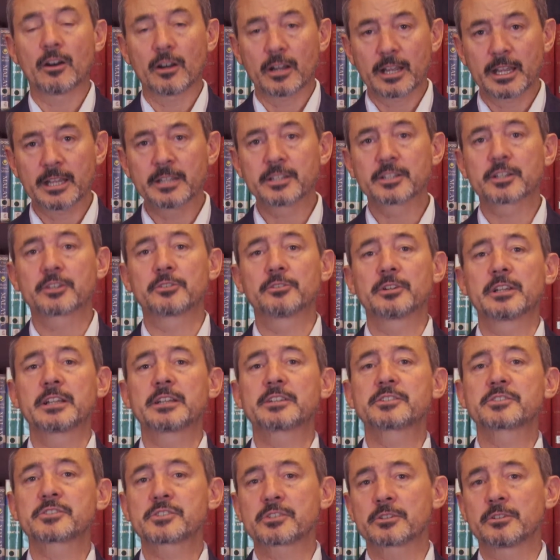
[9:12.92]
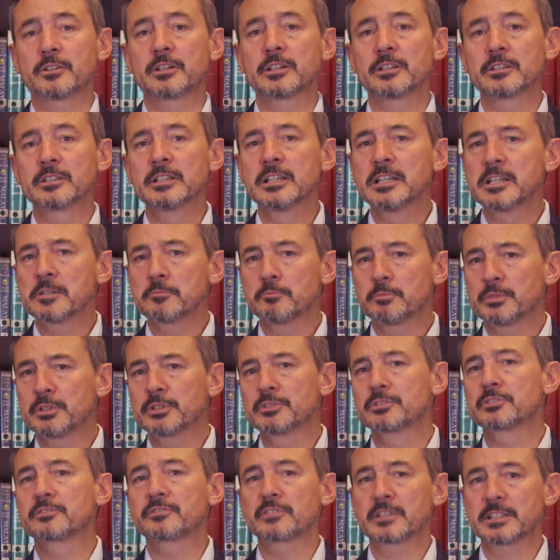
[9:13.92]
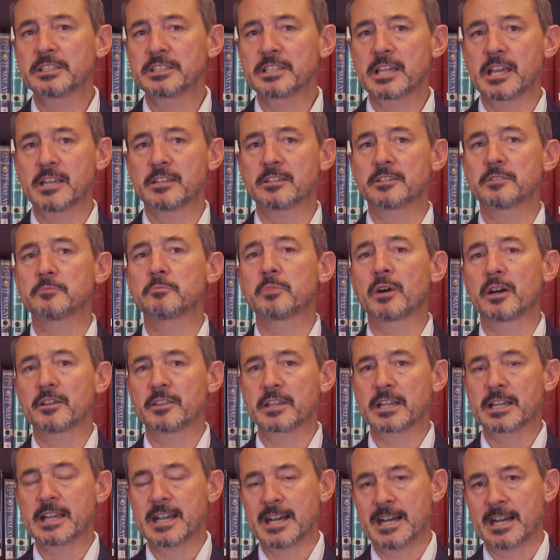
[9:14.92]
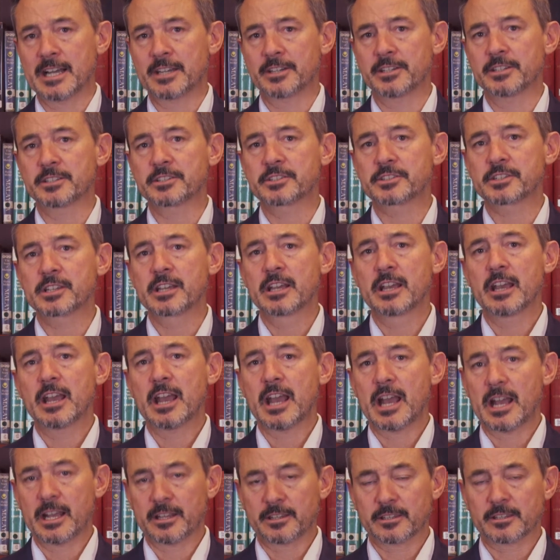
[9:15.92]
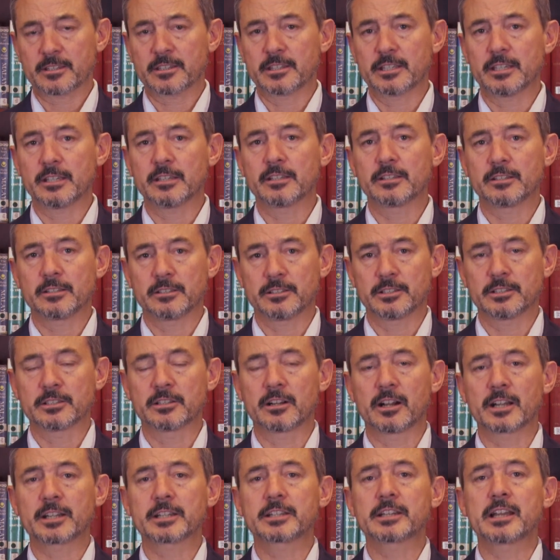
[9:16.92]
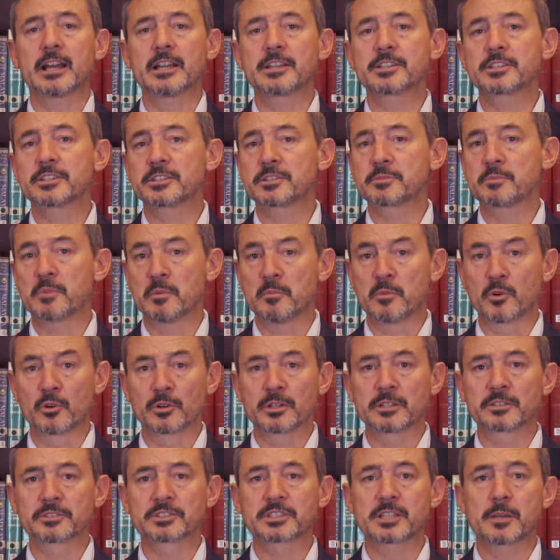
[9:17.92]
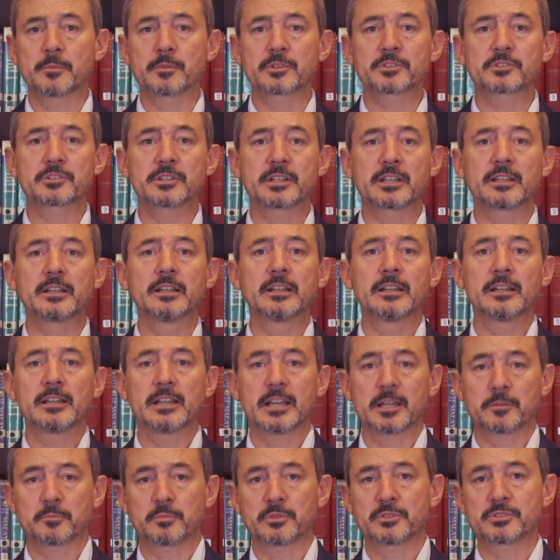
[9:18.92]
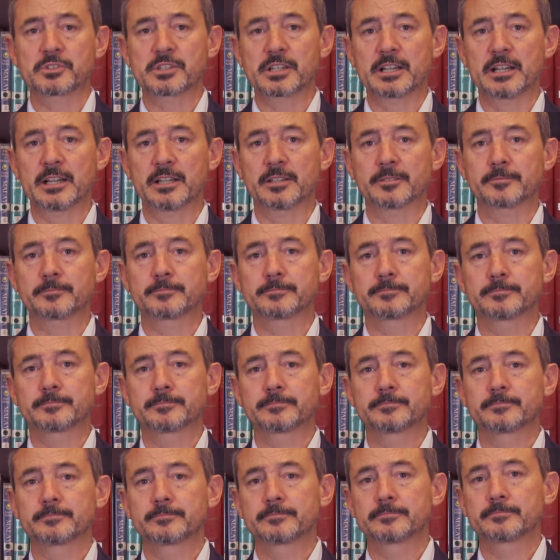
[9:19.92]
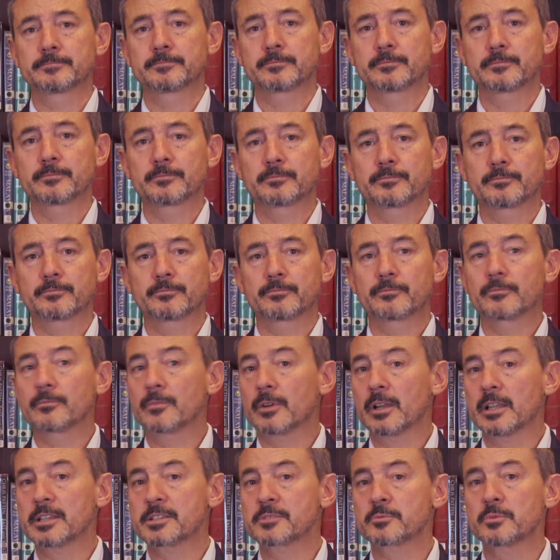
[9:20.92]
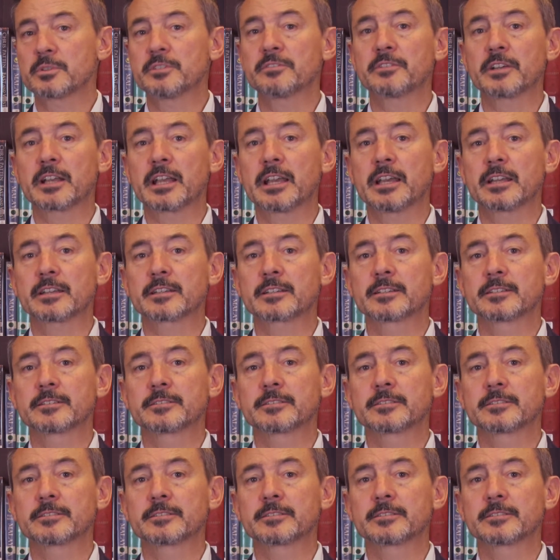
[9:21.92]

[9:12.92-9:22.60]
in Korean soil, beautifully tended by the gardeners at the United Nations Memorial Cemetery at Busan, lest we forget.